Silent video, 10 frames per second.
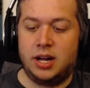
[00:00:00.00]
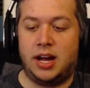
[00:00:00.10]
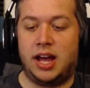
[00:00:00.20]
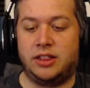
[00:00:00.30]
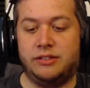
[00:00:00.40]

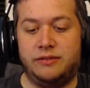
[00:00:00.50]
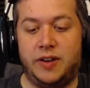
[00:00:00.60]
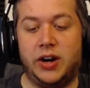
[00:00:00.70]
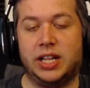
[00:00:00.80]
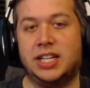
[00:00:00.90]
At the
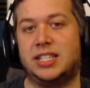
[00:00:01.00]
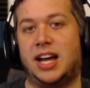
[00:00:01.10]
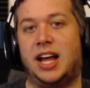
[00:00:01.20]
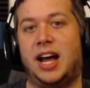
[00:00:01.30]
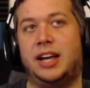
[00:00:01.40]
very least,
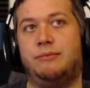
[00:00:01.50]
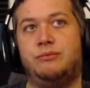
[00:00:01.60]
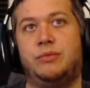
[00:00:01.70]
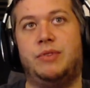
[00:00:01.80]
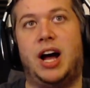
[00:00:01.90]
I
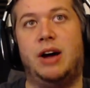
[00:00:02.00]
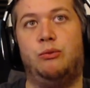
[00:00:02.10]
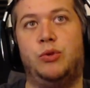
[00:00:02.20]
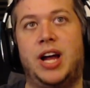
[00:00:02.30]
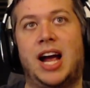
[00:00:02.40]

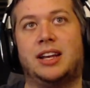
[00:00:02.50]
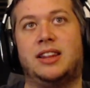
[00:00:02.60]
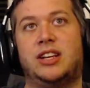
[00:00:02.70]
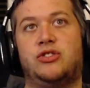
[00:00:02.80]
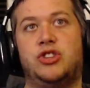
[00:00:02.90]
react to
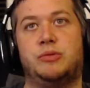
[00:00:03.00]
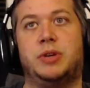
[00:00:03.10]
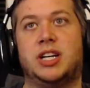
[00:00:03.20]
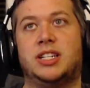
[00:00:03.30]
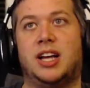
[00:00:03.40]
things just
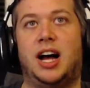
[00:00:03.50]
because